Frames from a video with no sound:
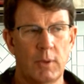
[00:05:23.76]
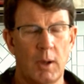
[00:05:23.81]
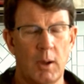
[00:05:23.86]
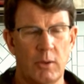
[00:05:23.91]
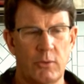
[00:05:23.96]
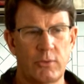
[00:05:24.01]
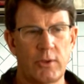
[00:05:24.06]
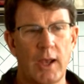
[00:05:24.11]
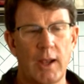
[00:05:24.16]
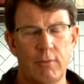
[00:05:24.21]

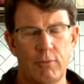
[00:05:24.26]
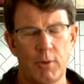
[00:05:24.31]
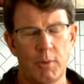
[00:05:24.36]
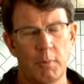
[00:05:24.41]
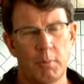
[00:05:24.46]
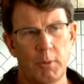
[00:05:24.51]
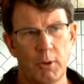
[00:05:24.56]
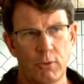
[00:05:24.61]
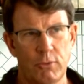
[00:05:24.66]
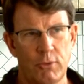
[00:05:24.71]
aside from
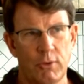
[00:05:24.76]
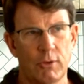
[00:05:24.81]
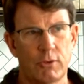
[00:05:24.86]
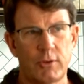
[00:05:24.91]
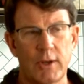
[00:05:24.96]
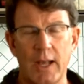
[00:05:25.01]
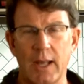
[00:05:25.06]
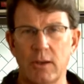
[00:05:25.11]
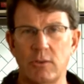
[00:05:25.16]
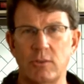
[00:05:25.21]
the personal
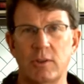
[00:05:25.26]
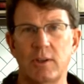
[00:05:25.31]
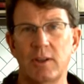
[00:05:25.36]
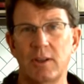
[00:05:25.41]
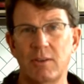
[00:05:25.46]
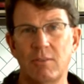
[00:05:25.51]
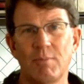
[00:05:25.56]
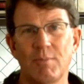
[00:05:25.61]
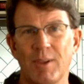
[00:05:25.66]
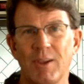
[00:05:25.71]

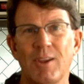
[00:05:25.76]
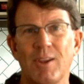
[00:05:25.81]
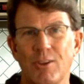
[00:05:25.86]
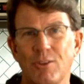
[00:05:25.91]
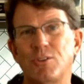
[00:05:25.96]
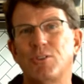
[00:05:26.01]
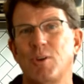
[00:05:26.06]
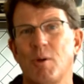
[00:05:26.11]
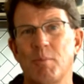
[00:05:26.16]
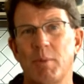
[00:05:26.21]
tragedy,
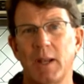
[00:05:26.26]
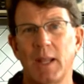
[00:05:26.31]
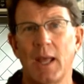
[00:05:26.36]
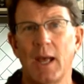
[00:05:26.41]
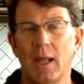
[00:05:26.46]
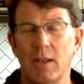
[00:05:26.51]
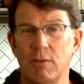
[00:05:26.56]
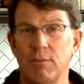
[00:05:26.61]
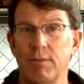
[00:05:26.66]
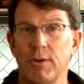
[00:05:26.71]
somebody
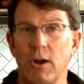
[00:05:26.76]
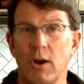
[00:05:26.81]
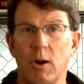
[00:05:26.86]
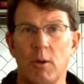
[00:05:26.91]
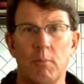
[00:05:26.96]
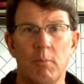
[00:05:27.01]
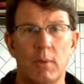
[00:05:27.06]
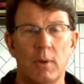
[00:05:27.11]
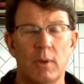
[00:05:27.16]
had to farm.